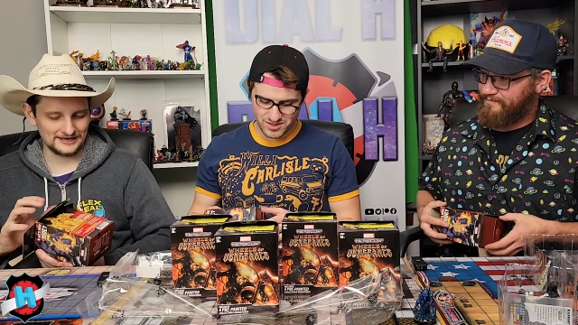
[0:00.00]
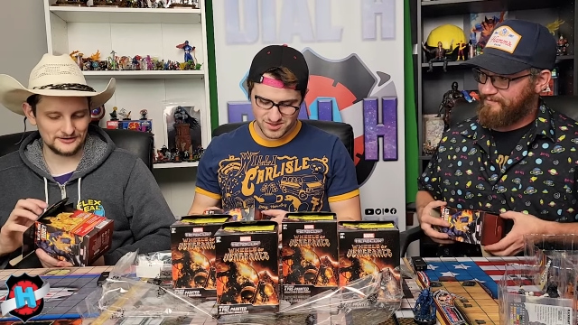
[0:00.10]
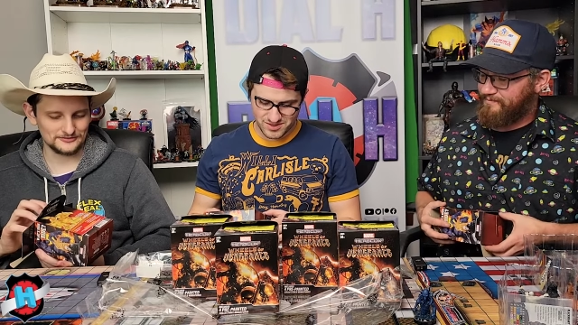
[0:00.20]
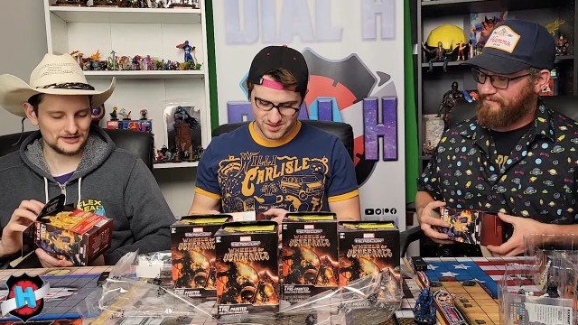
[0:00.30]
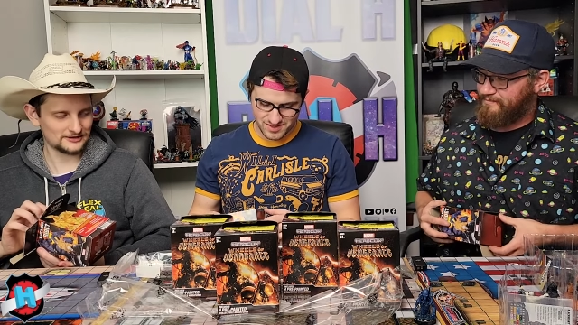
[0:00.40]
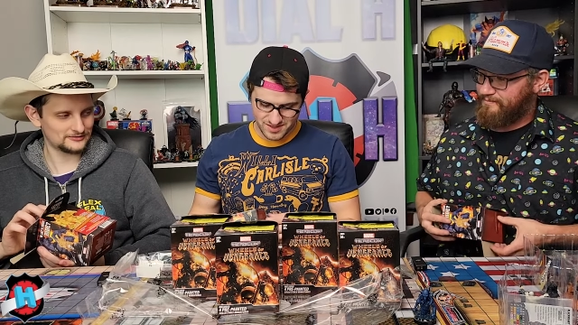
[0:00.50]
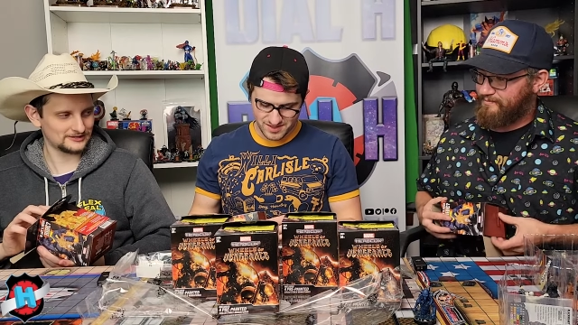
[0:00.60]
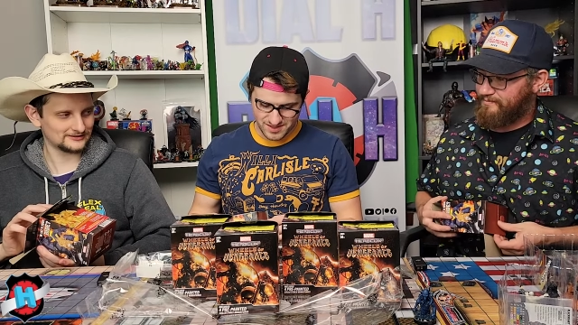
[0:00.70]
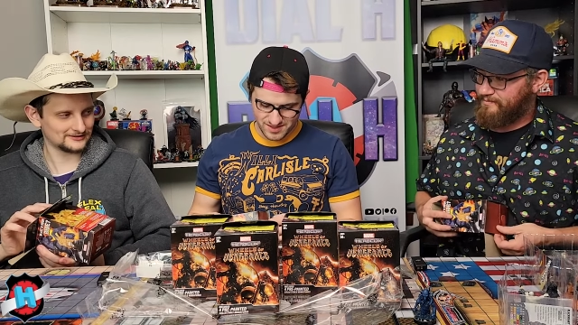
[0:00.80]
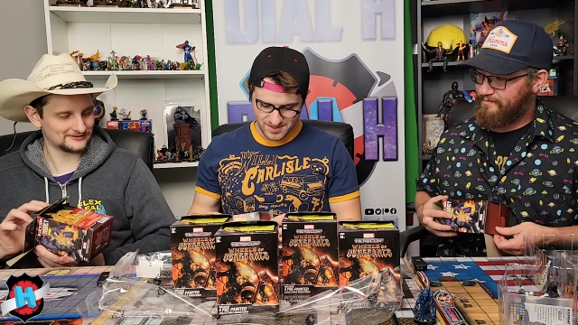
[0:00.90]
Speaker 1: I don't, I don't
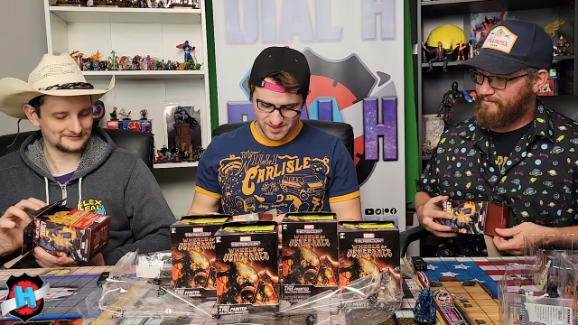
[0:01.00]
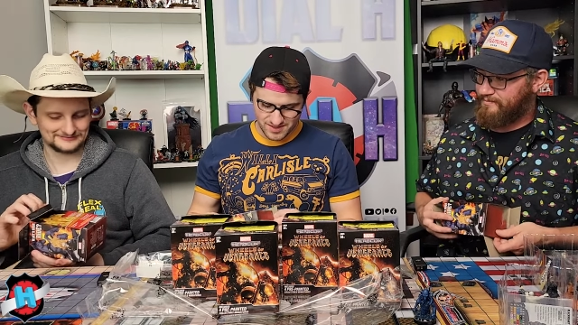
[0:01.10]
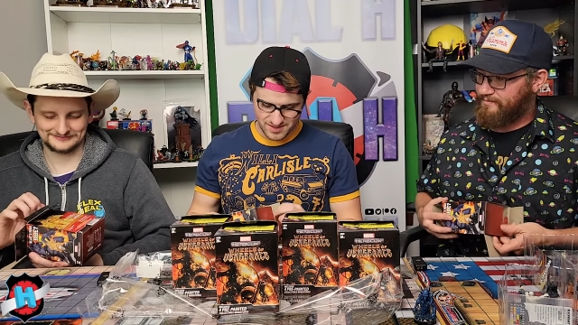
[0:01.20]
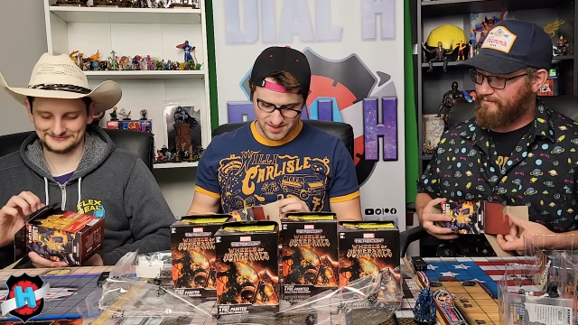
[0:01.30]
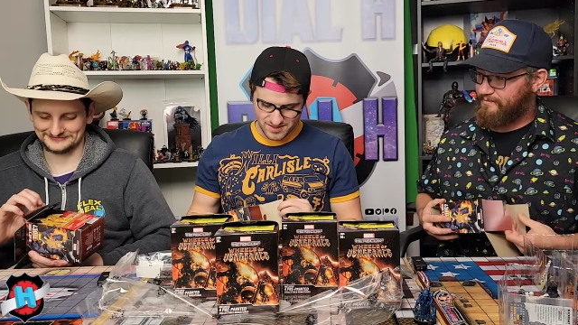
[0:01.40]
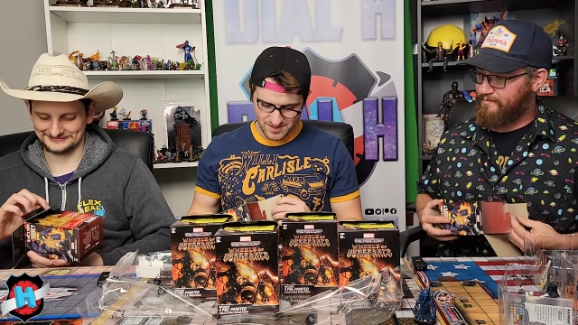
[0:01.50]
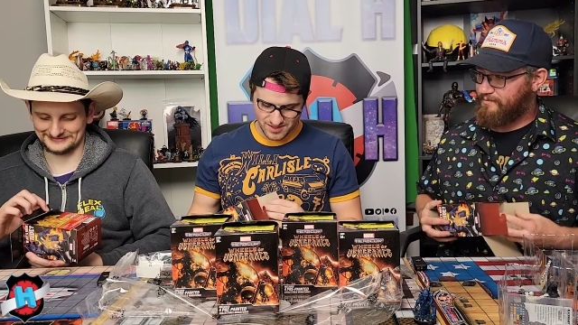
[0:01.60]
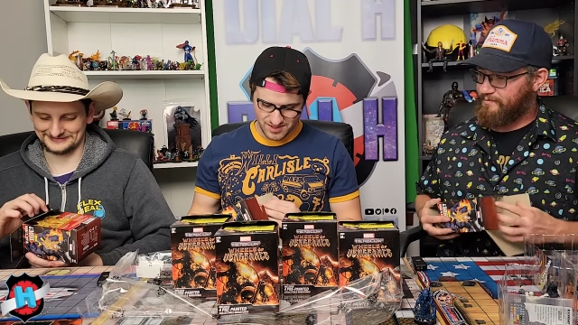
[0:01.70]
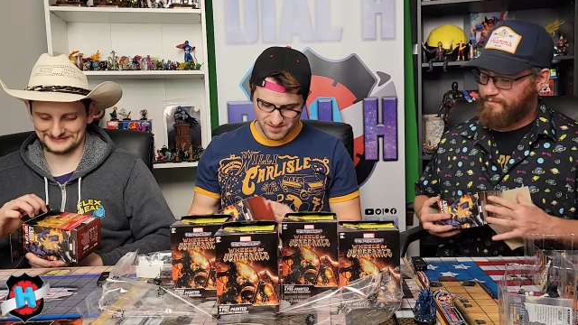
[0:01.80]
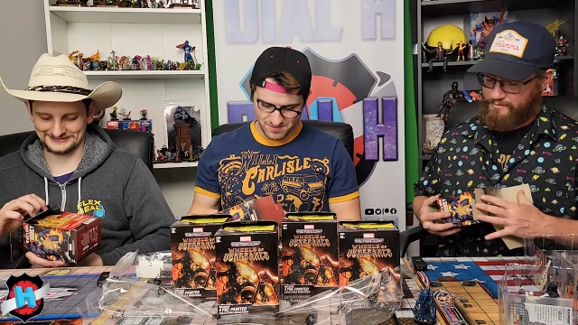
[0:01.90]
either.
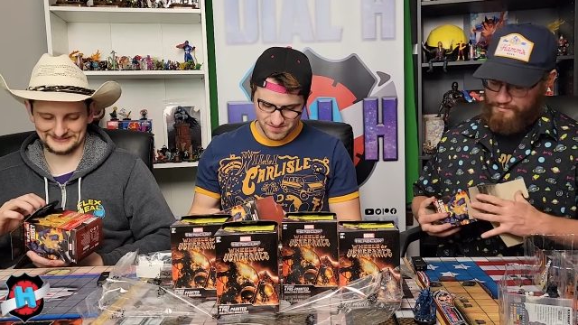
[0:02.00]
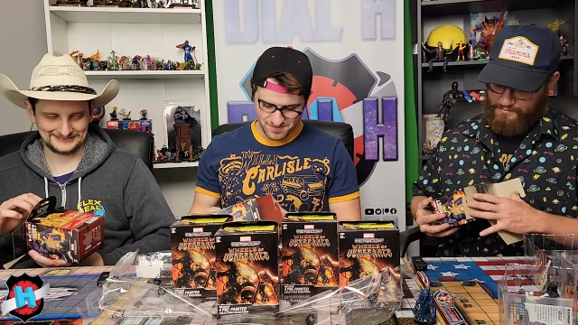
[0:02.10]
Okay.